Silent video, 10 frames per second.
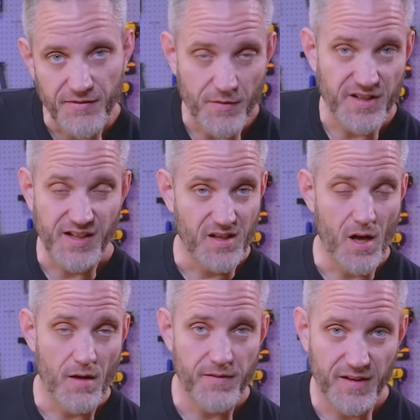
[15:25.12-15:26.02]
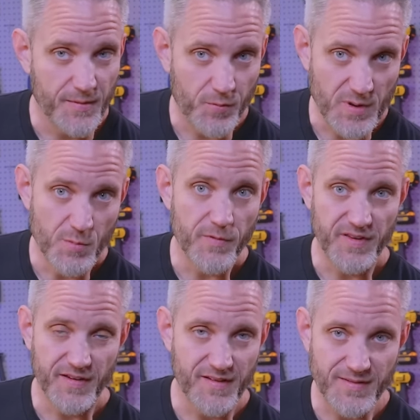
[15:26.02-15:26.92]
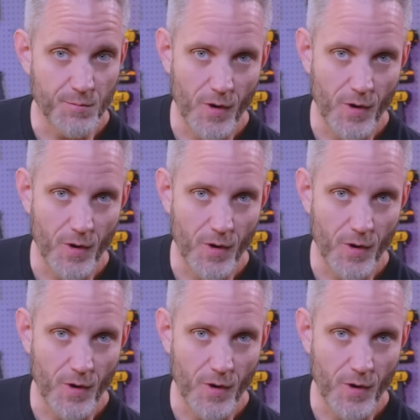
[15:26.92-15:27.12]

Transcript: I've never taken it off, except when I'm moving the system